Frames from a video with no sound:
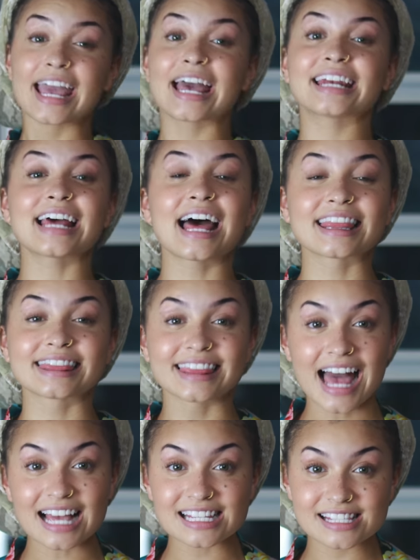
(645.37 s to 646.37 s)
And
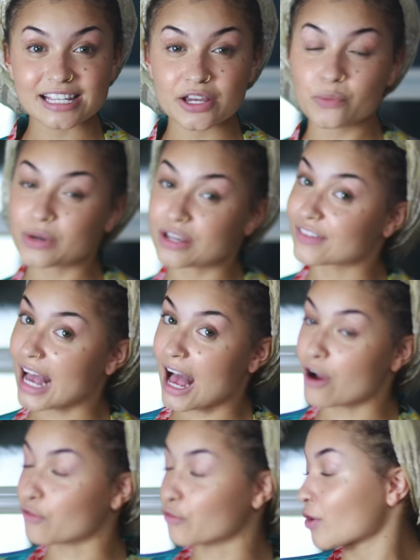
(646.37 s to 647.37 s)
lastly, we've
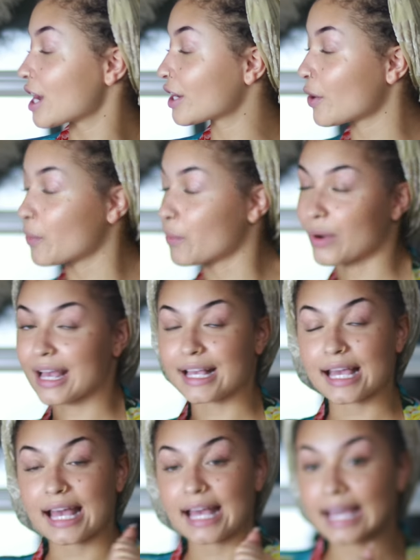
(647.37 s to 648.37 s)
got
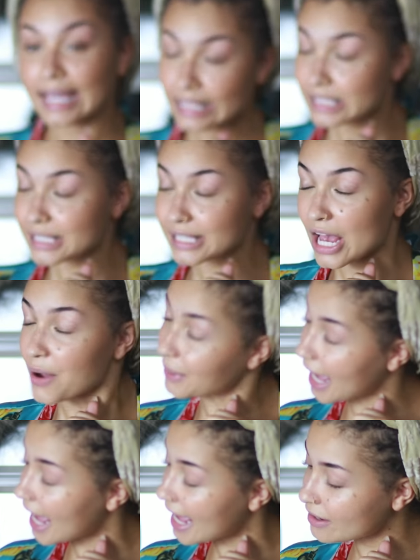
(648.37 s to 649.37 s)
Runway Hit,
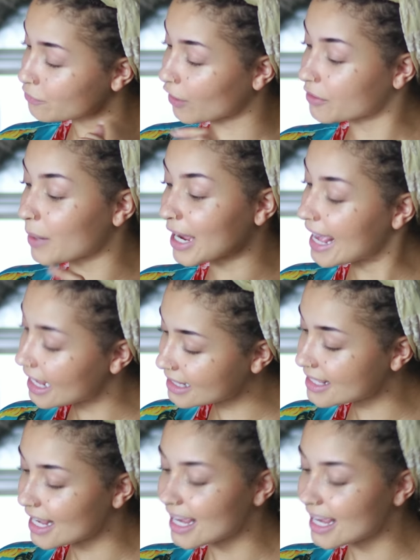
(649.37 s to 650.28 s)
okay? Runway Hit.